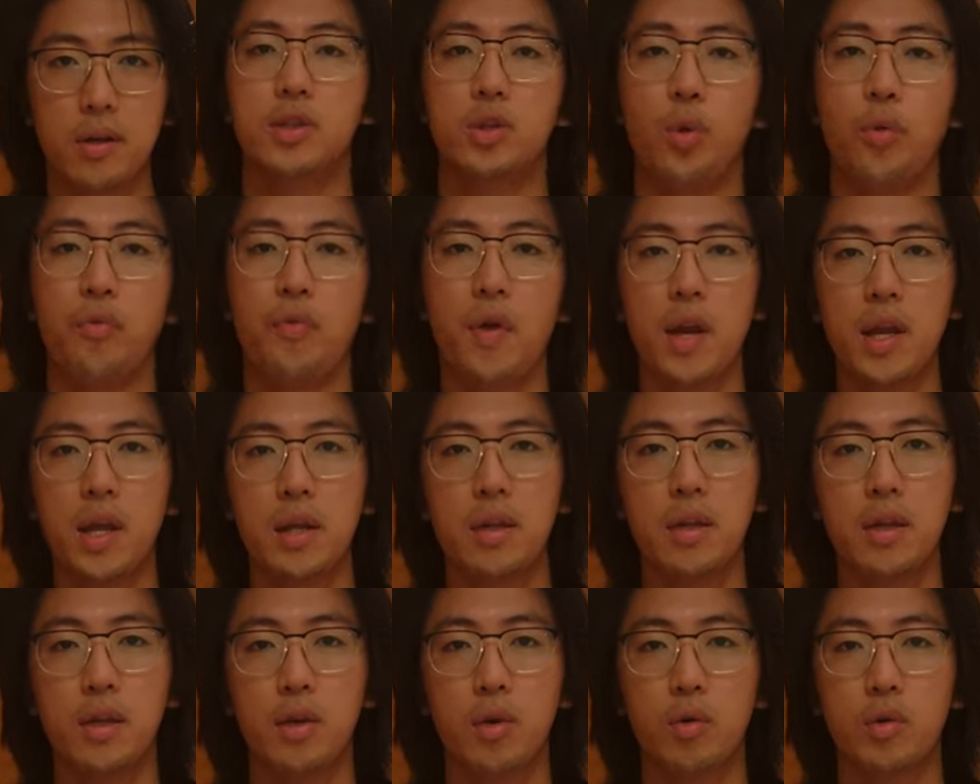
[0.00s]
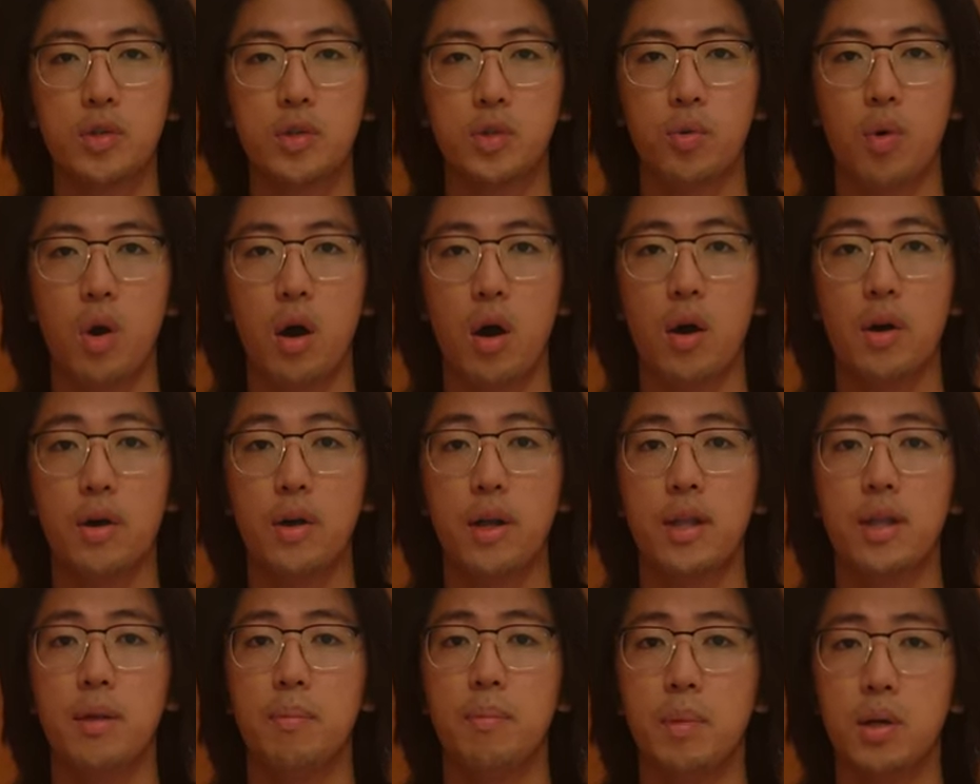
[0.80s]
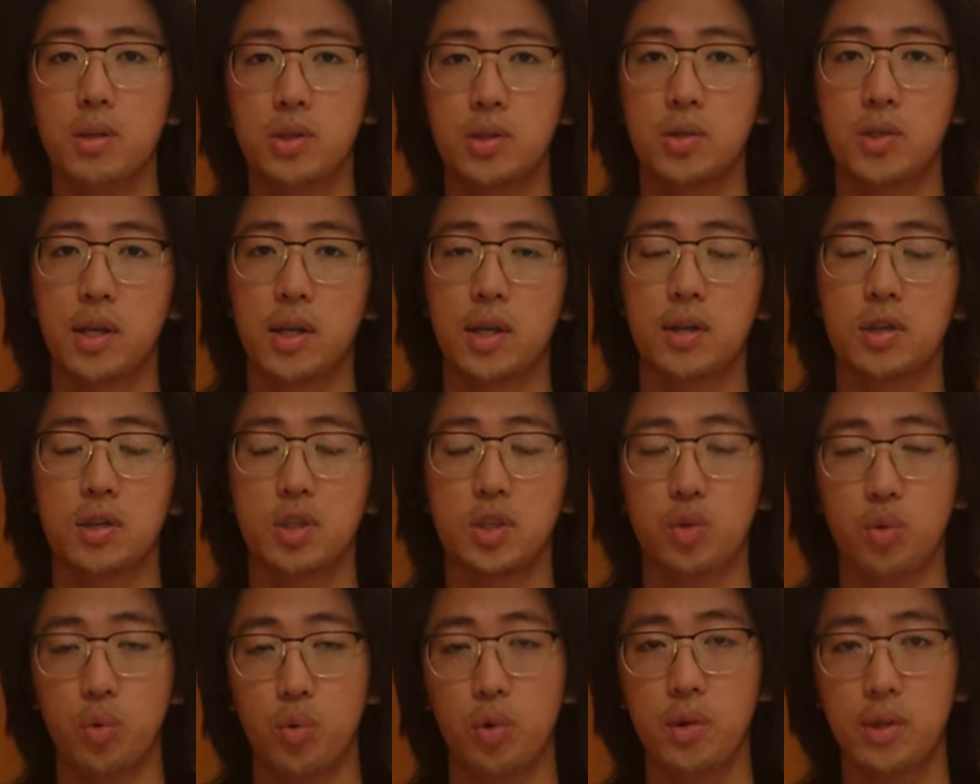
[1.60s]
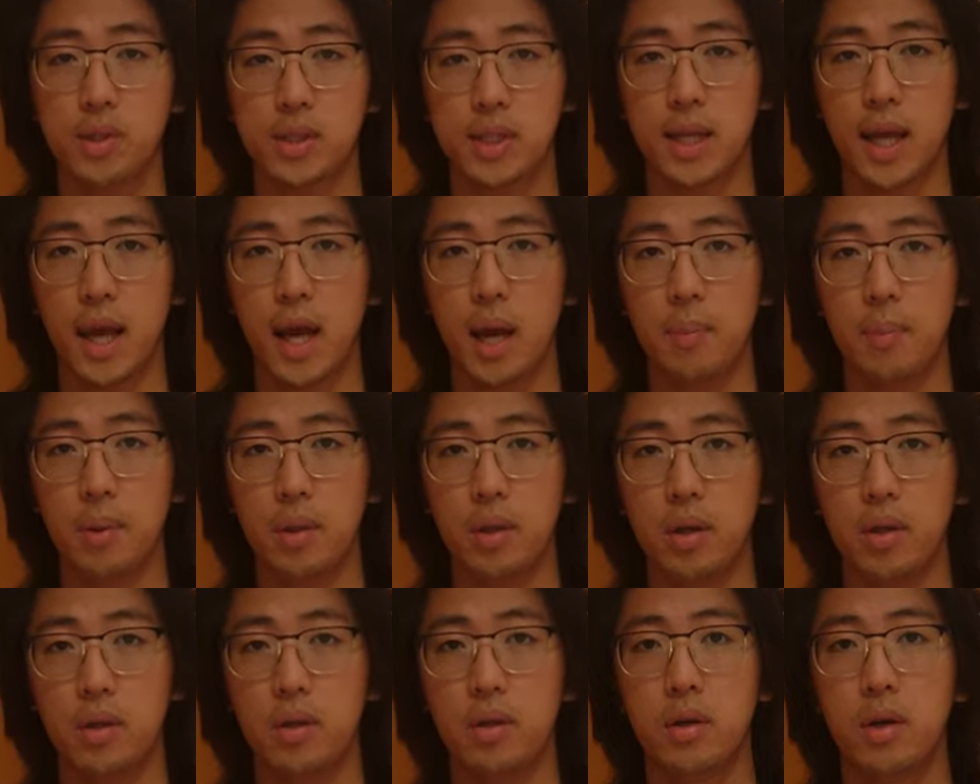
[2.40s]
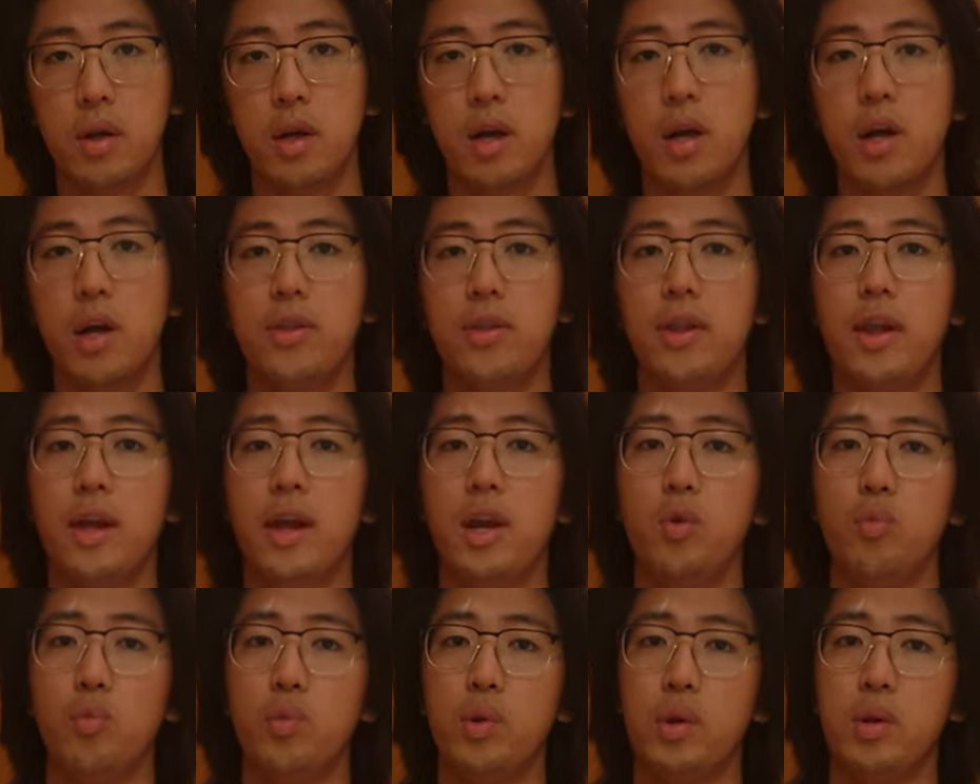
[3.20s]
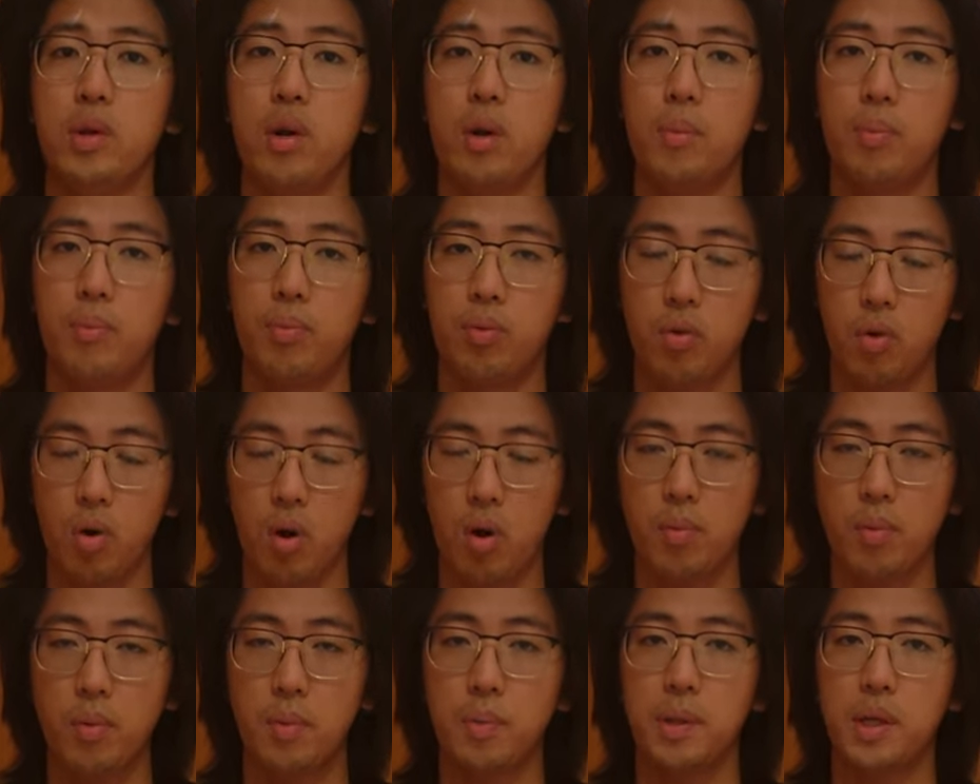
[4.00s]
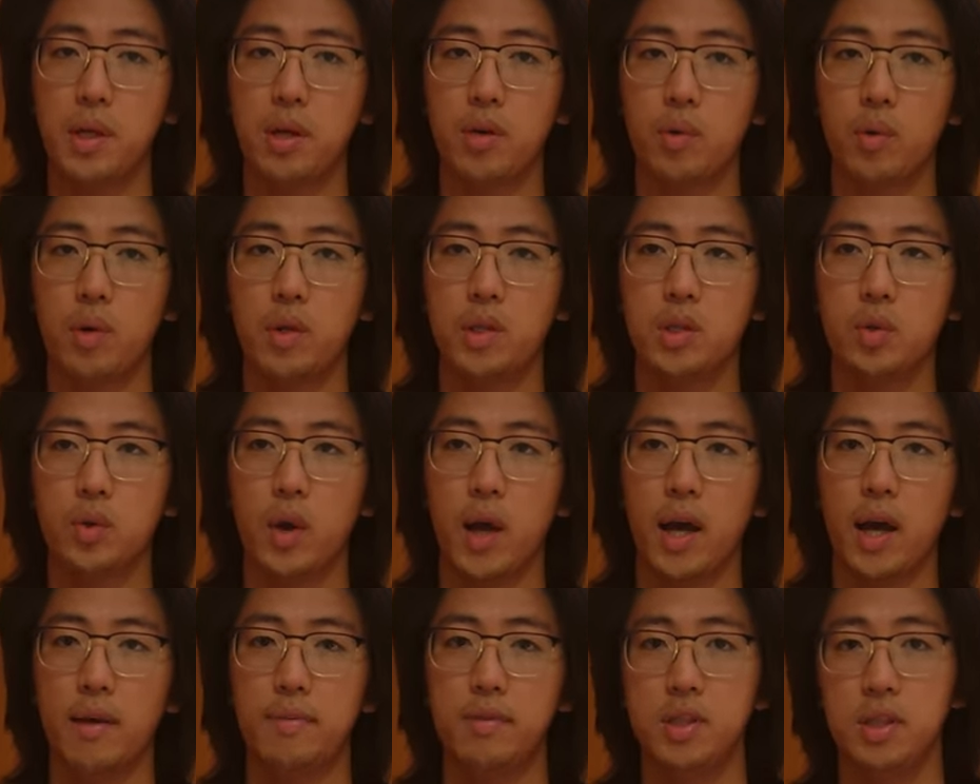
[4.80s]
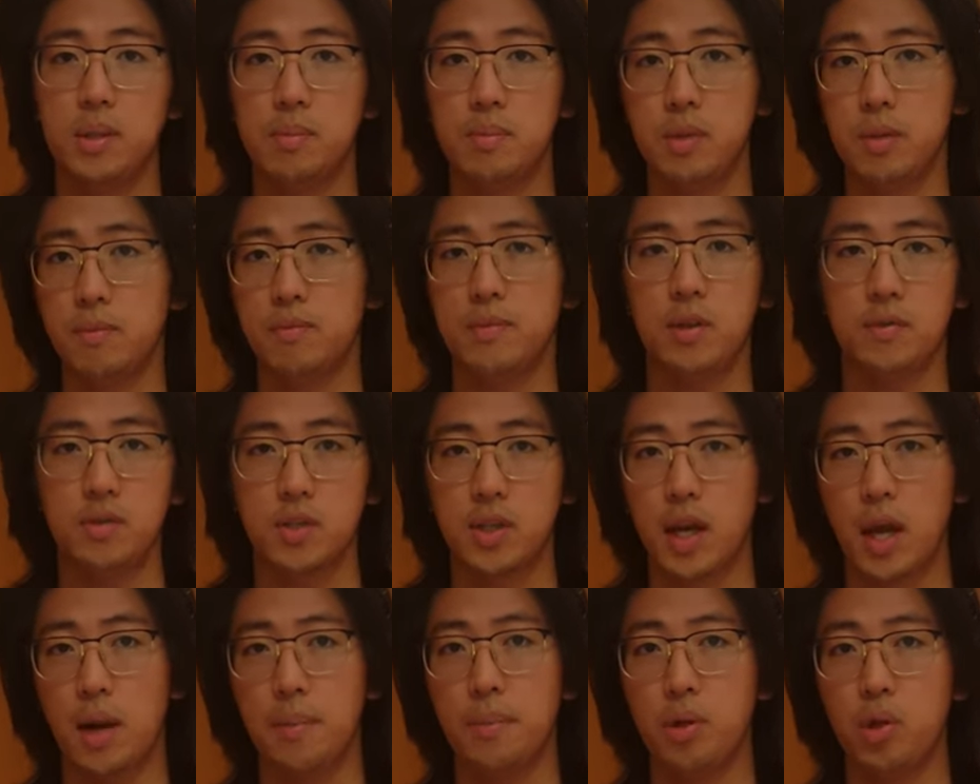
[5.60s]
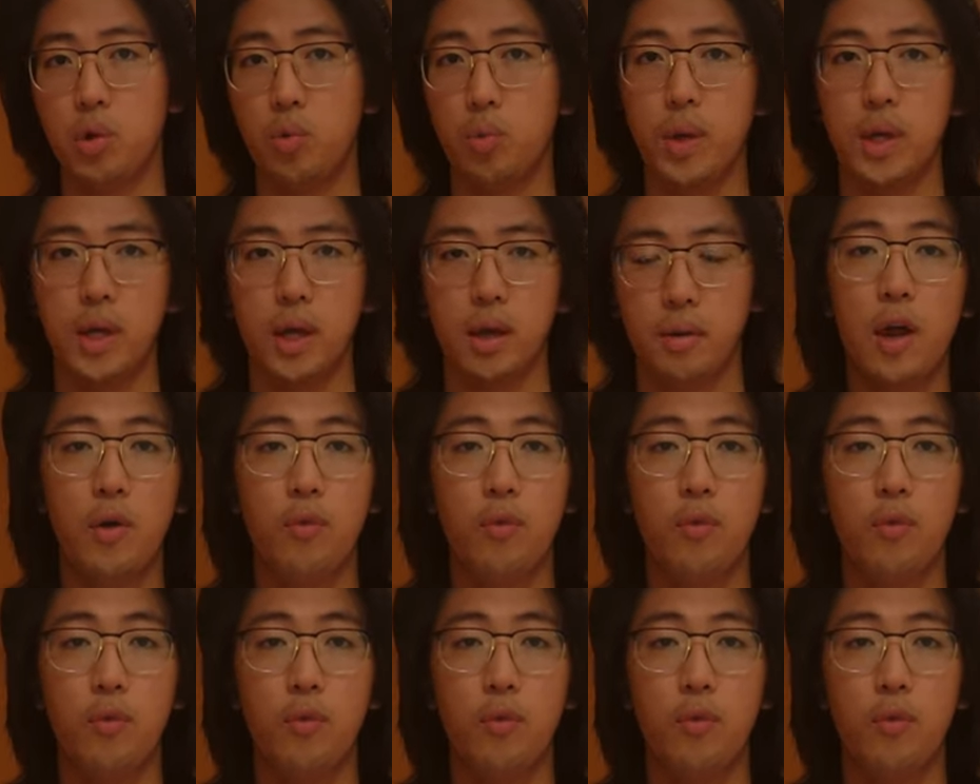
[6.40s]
So if anything goes wrong in the muscles that control the scapula, then we are probably going to have symptoms of scapular winging.